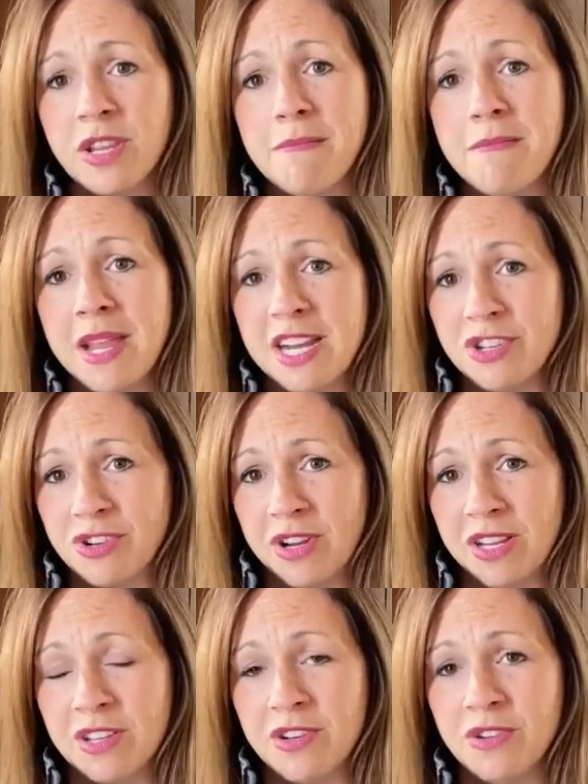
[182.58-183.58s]

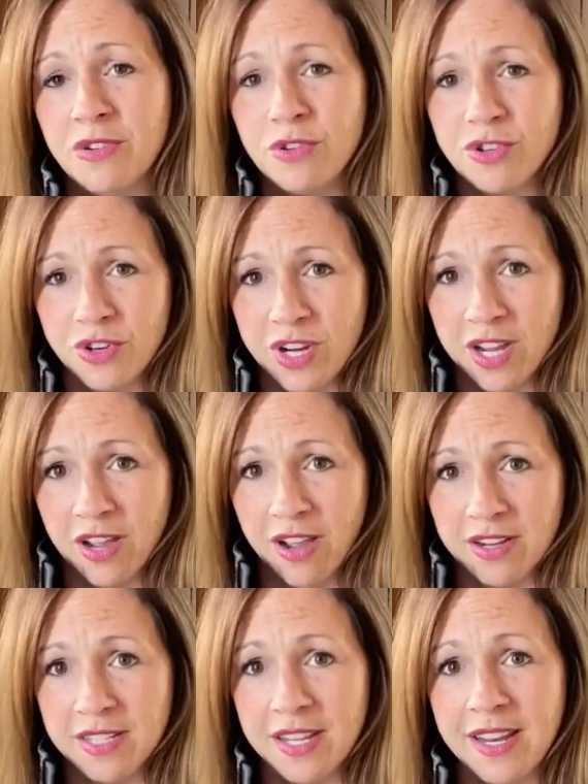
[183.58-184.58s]
measuring the nutrient
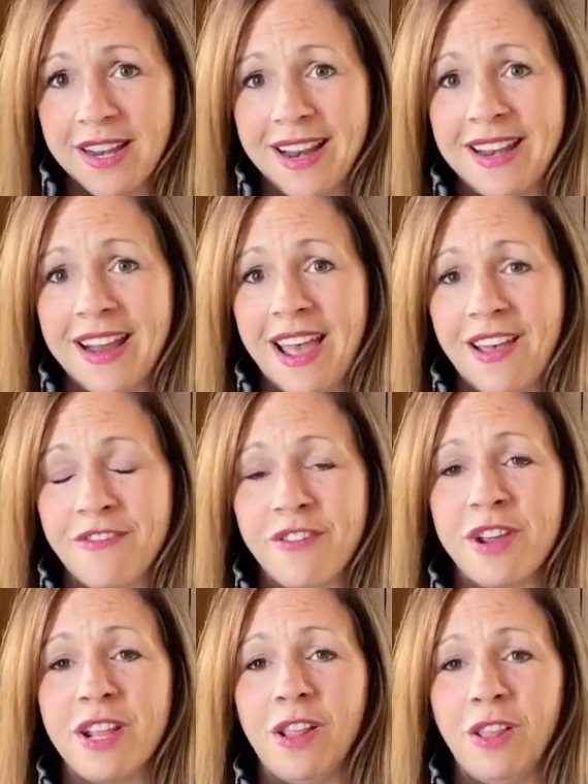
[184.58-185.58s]
content in
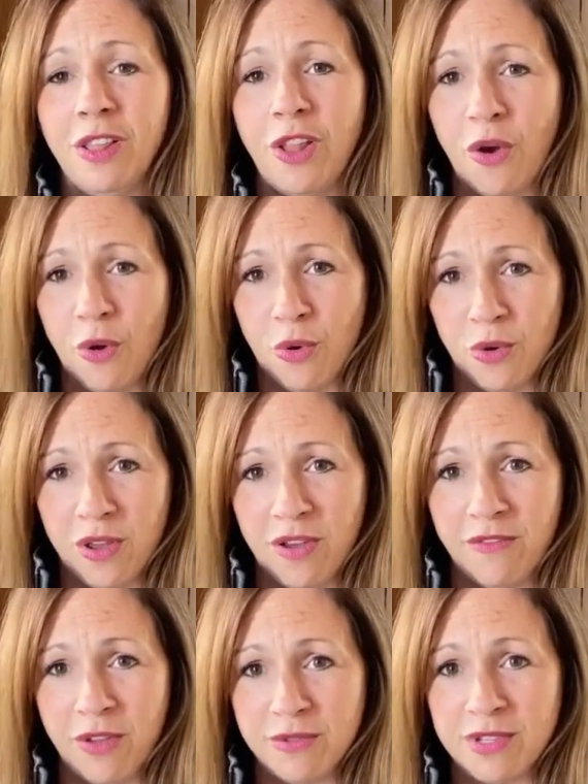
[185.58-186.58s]
every load
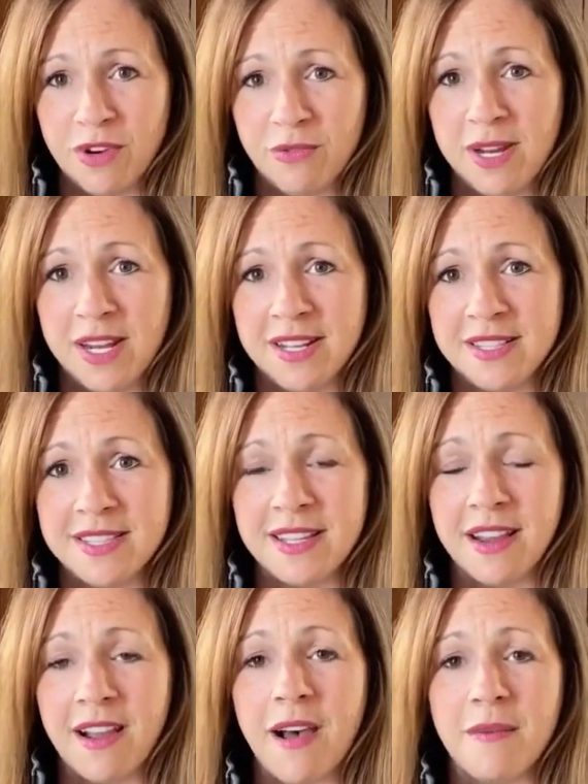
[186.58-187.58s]
of those ingredients
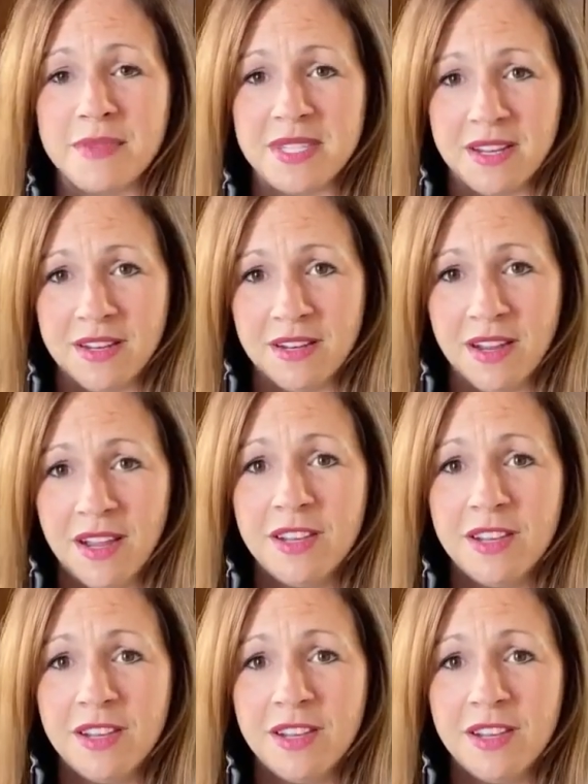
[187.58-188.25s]
that comes in